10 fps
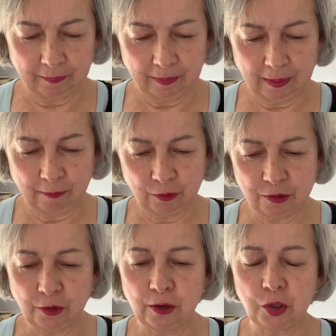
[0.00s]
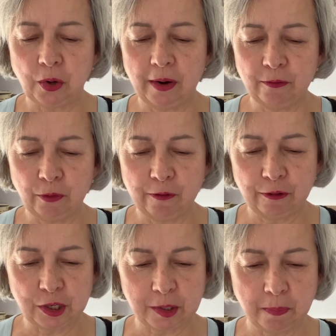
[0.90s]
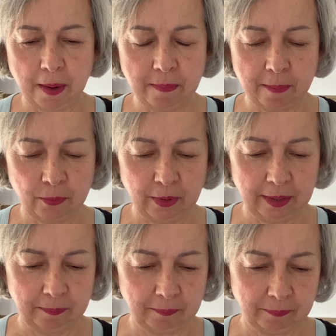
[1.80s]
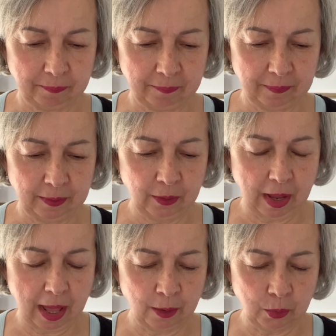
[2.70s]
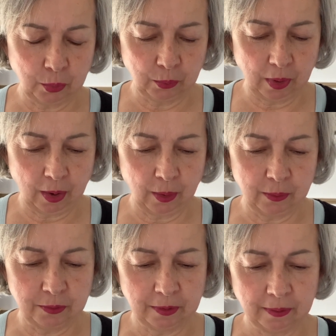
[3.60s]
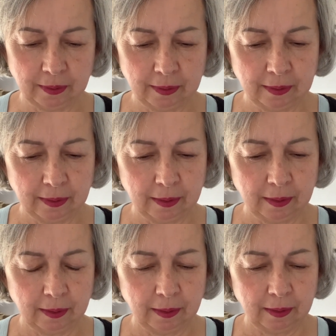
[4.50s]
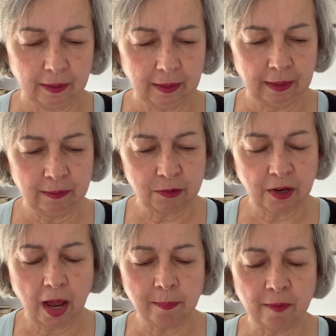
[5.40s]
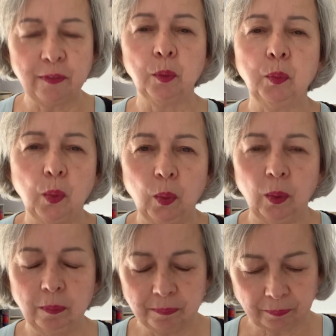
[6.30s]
I've just got to try and refresh my memory. Her uncle owned, in the time of the war,